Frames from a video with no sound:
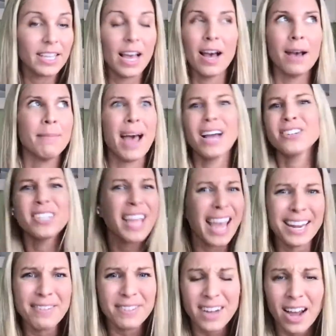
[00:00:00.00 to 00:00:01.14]
Actually,
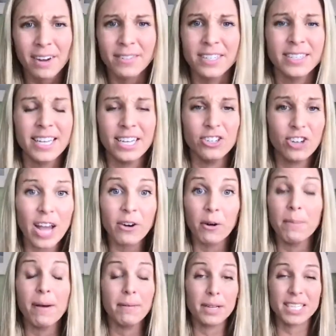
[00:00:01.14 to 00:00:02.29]
any photographers in general,
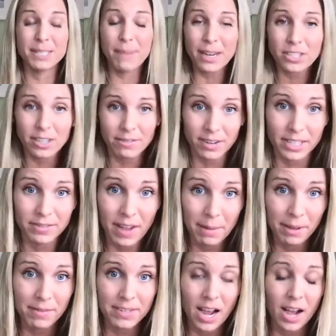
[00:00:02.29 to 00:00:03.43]
but especially for us
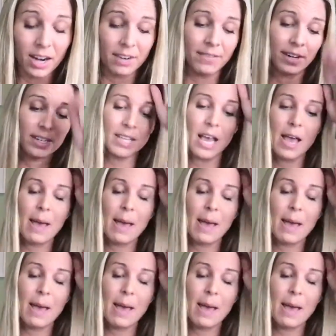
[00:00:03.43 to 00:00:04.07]
family photographers,